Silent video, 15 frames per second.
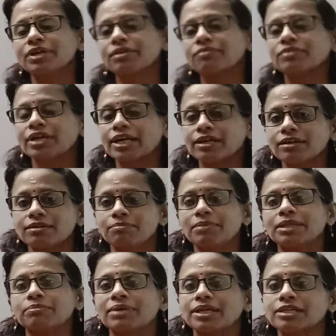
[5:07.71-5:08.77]
we have done a
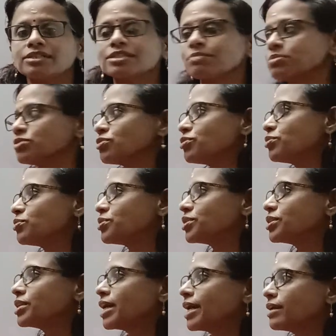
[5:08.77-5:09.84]
mathematical
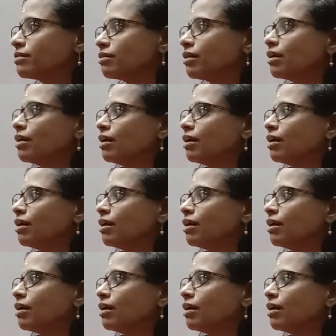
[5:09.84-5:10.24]
substitution and